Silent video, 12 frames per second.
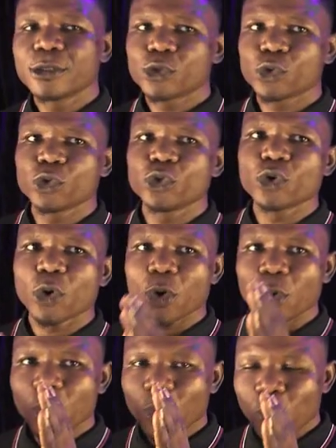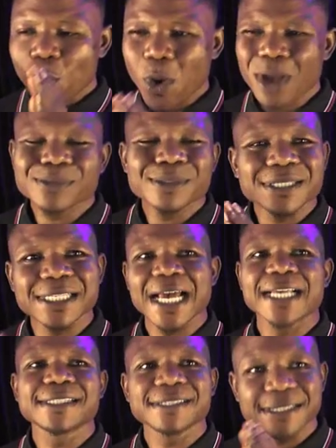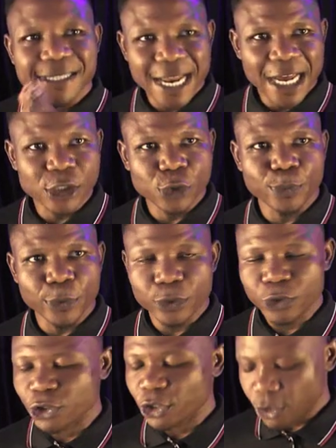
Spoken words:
to your website dashboard.